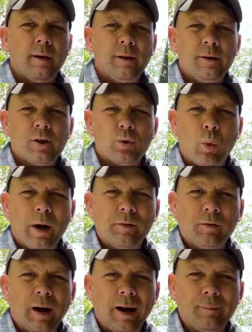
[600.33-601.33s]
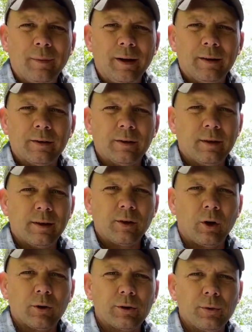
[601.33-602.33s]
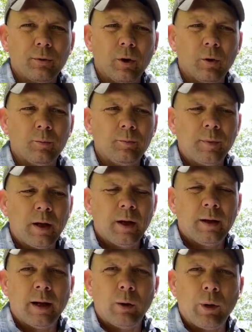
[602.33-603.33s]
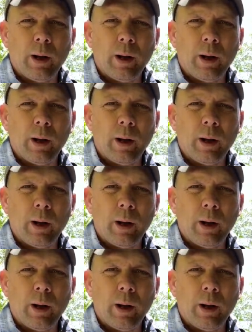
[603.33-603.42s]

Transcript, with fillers: then you just wait 5 minutes. That's all she wrote. Now what I